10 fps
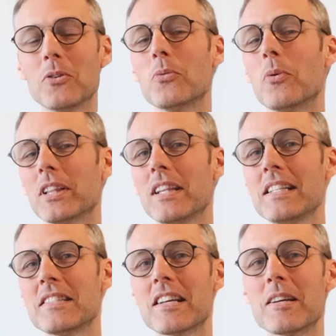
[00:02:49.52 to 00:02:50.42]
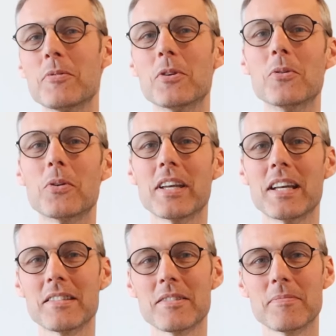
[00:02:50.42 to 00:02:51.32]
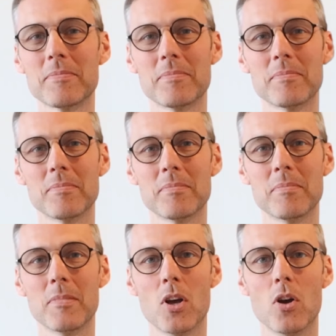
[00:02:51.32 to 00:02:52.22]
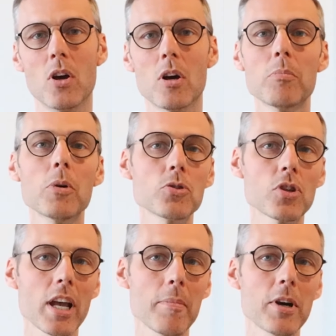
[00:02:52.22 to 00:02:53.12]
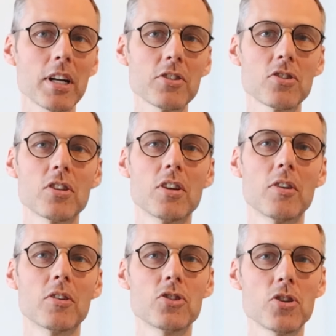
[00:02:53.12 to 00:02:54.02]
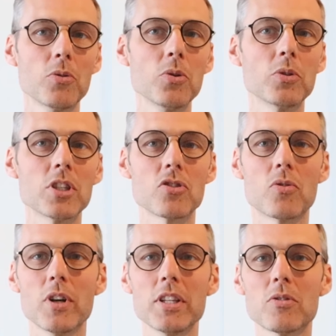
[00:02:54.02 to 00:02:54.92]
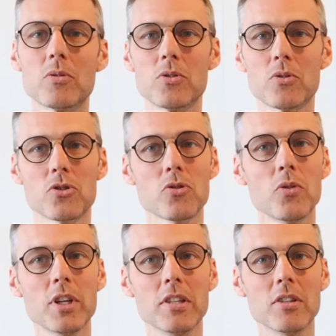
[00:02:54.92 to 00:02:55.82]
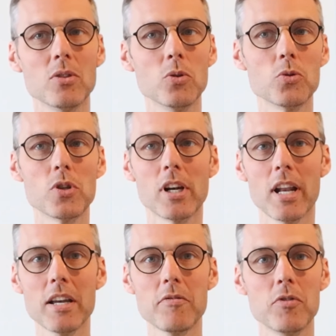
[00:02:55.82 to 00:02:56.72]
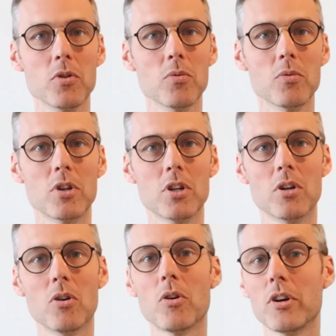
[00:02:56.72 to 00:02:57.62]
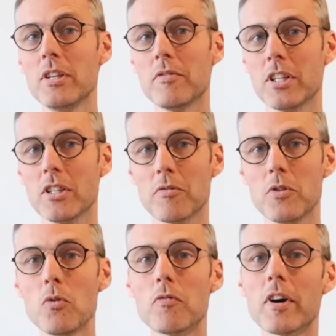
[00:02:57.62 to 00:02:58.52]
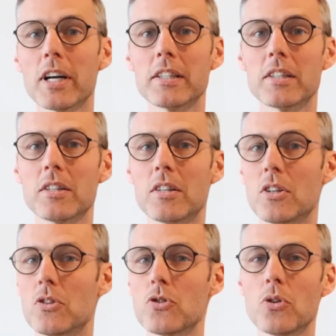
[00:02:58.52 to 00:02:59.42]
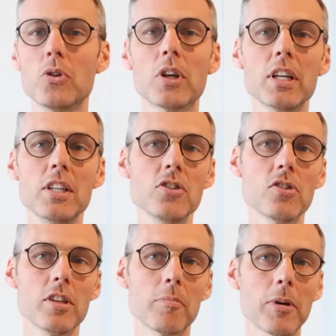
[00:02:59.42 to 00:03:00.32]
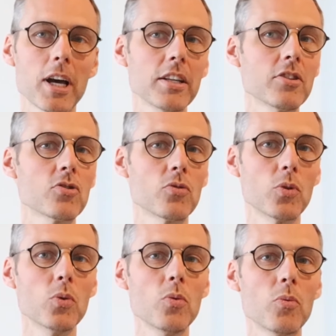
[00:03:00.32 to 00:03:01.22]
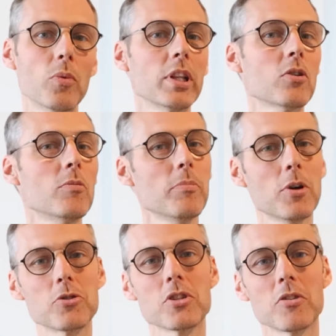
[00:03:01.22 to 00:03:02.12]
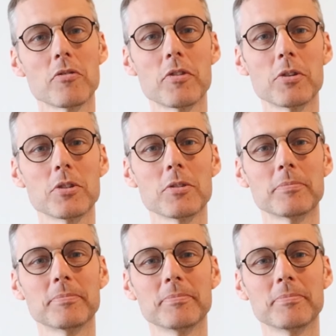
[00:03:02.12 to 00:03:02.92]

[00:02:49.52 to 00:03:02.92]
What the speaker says: on what landscape you're looking at. Most cameras show you this grid on your screen using live view or even in the viewfinder, so you can easily apply this rule when composing your photo.